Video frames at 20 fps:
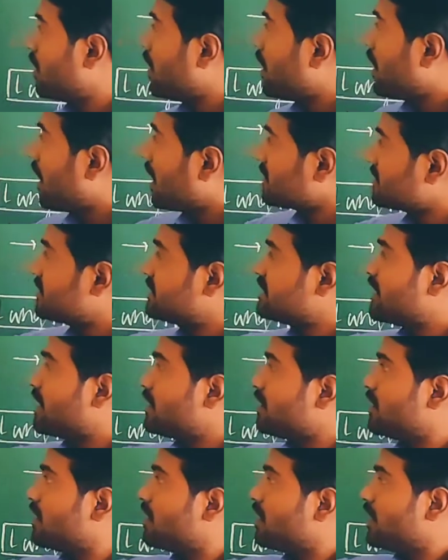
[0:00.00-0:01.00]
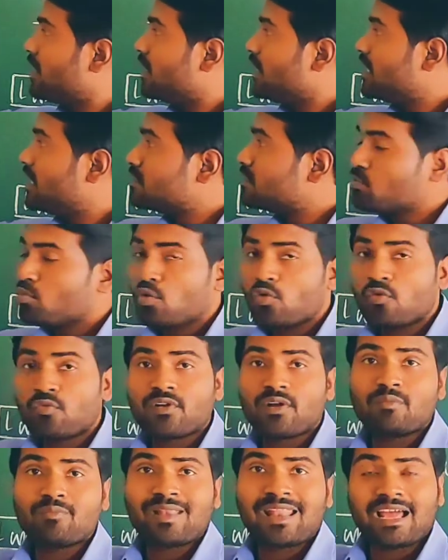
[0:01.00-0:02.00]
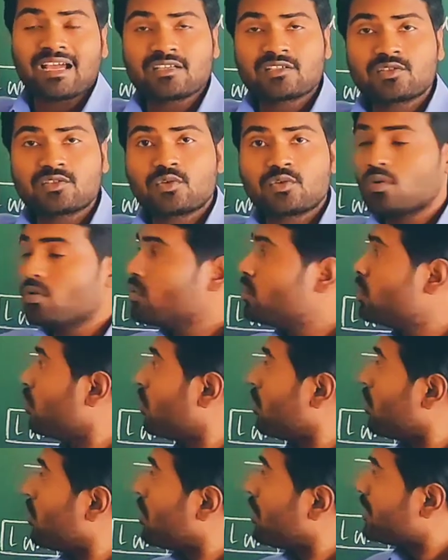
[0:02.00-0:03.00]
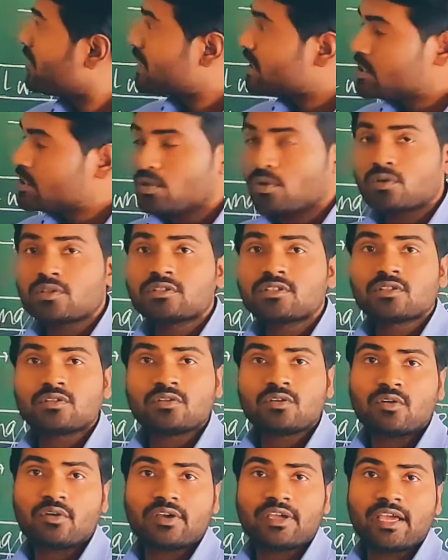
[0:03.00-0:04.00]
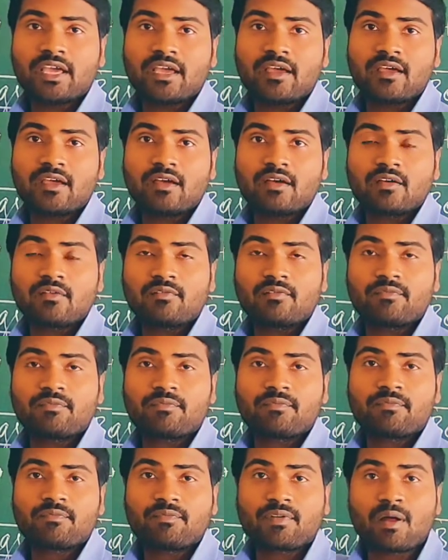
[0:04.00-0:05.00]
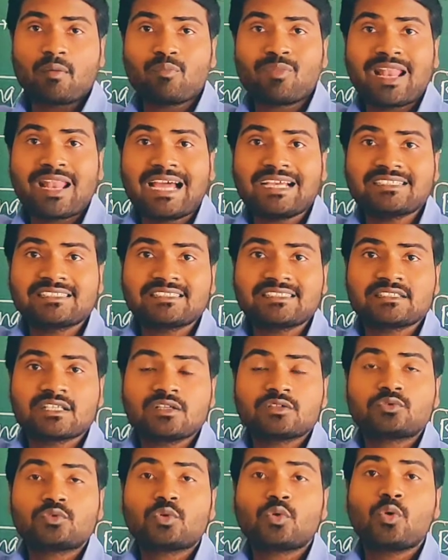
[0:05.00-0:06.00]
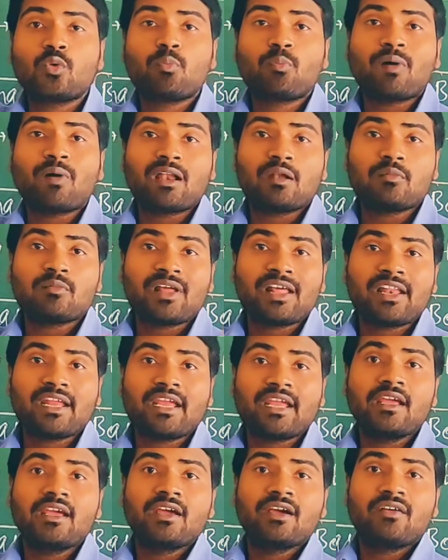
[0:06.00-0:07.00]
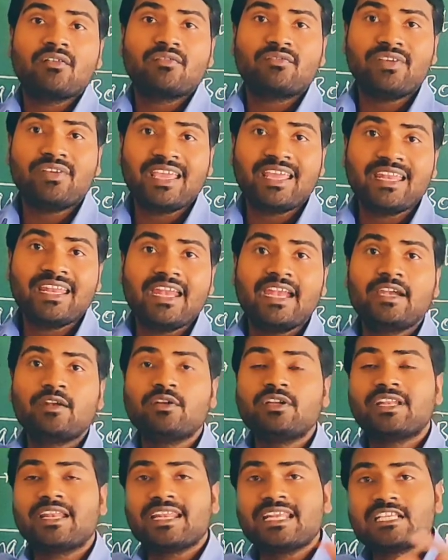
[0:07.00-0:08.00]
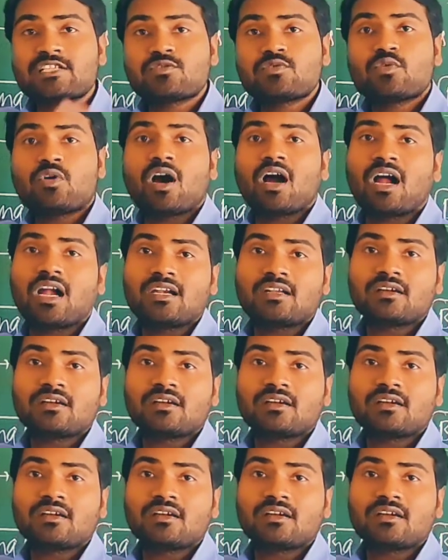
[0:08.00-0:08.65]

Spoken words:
Oxygen is moved from lungs to tissues. Okay, from lungs through pulmonary vein it reaches to heart.